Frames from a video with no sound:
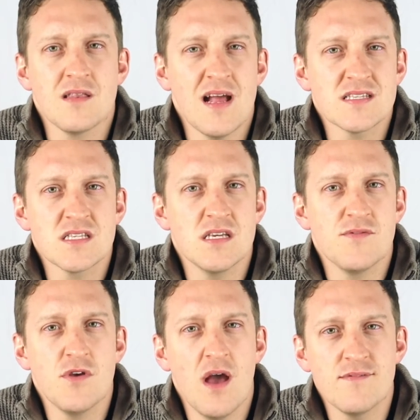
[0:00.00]
Lastly,
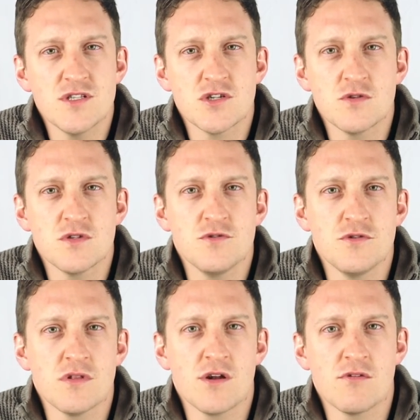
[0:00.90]
if you haven't chosen who
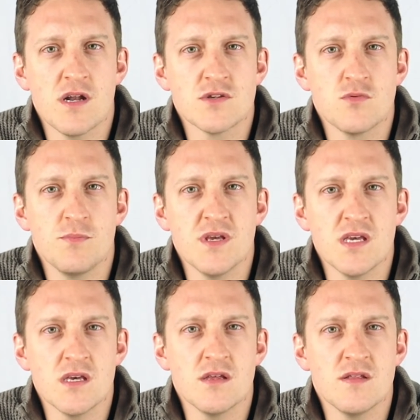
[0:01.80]
your letter writers will
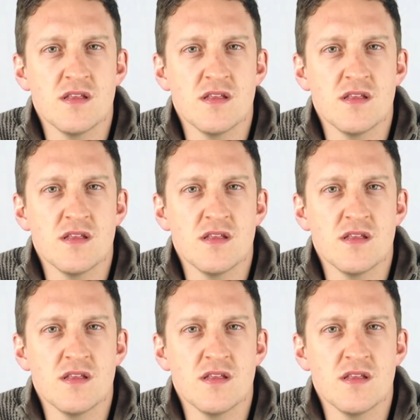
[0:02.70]
be,